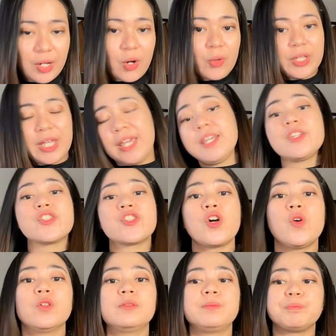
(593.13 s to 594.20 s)
Okay,
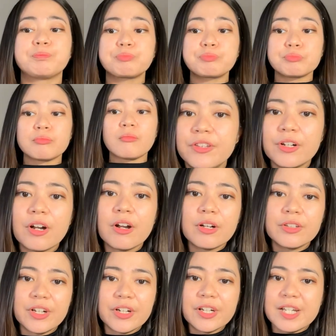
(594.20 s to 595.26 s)
so there
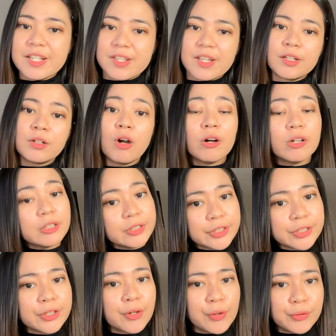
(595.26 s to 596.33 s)
is a color
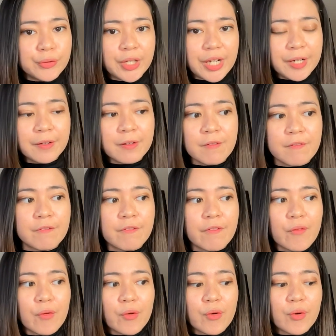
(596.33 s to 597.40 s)
coding
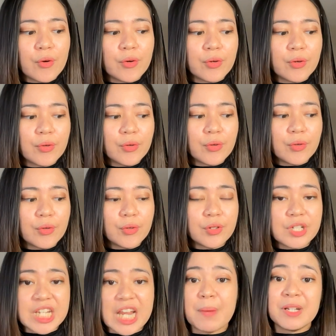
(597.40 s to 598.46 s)
for
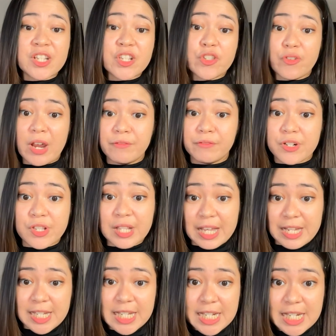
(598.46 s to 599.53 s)
Japanese driver's
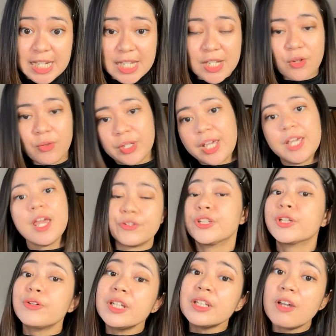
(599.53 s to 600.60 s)
license, okay? For
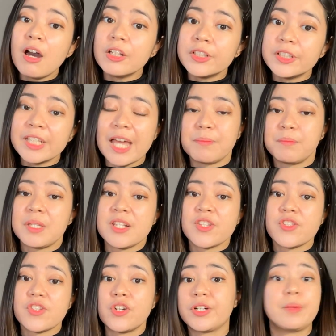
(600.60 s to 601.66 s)
the green collar, that
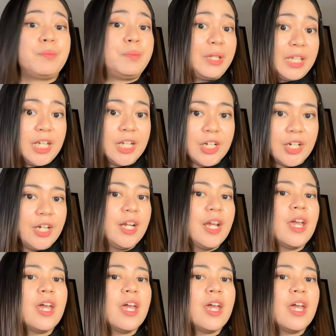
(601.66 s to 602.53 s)
means you're a beginner.